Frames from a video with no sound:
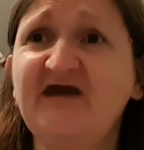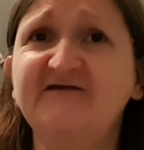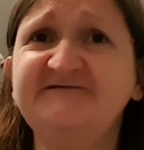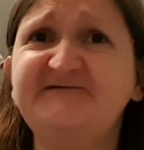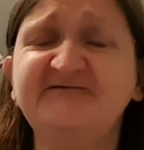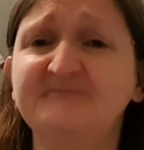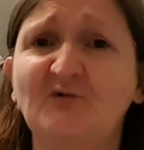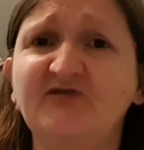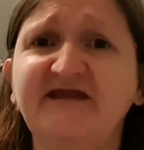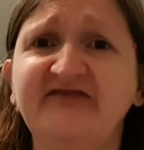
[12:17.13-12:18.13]
And she's
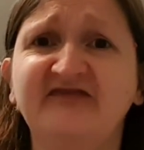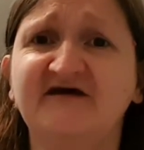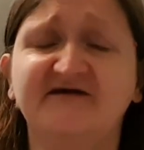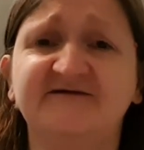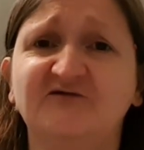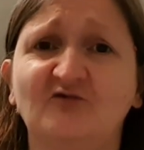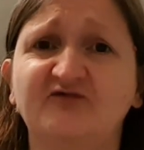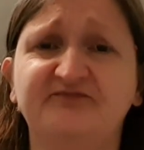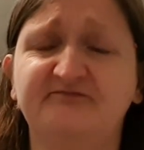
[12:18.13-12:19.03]
moaning that, you know,